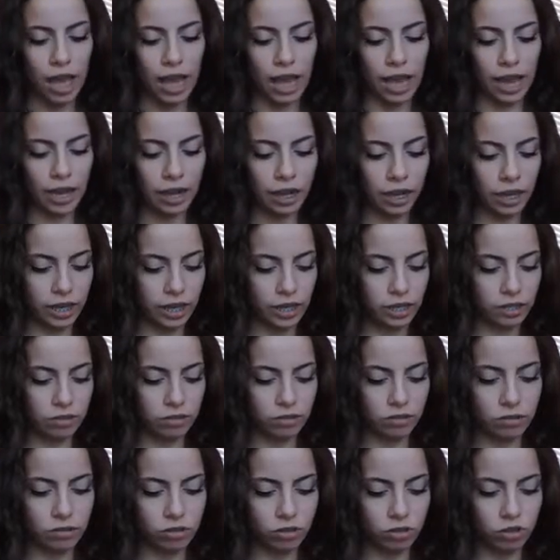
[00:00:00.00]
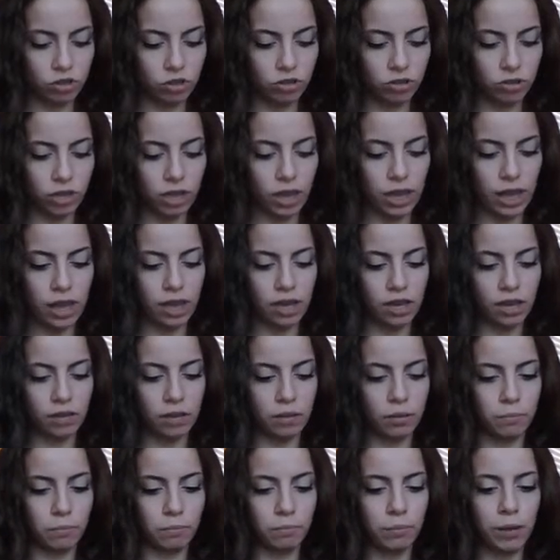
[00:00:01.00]
And it's just
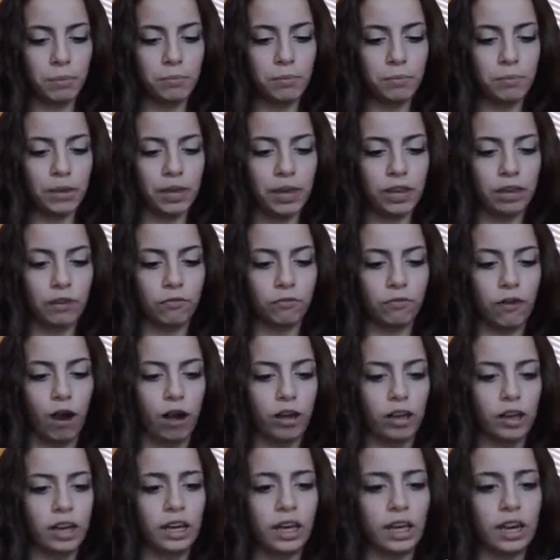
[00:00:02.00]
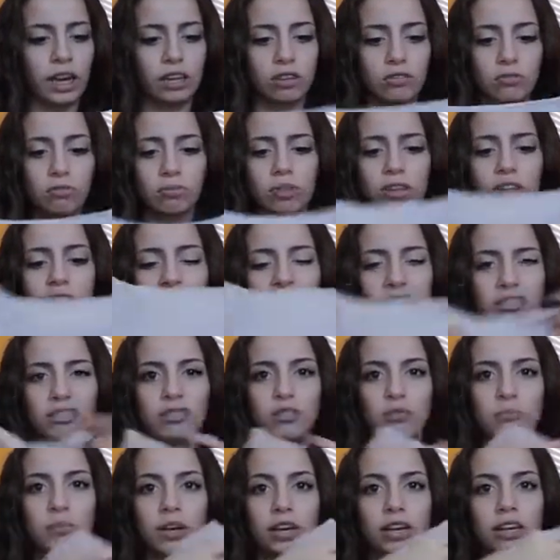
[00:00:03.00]
a baby pink frocket, and it's really
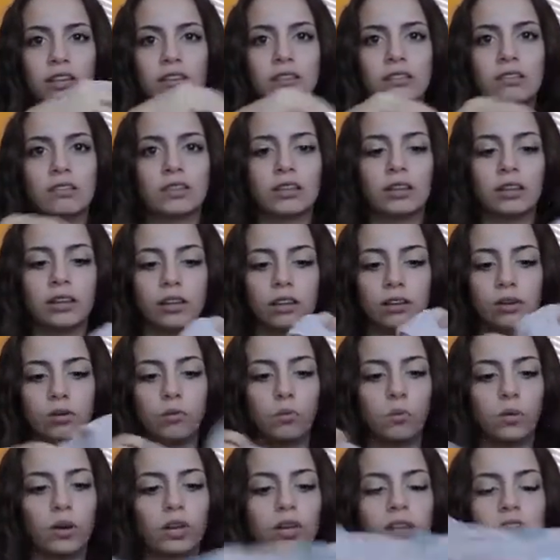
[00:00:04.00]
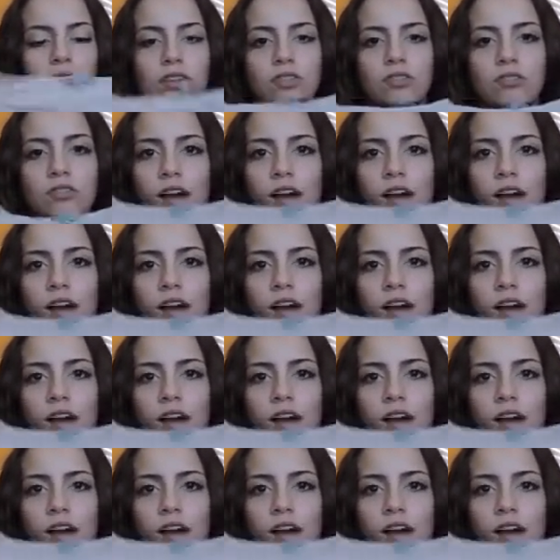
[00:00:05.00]
see-through, but it's one of the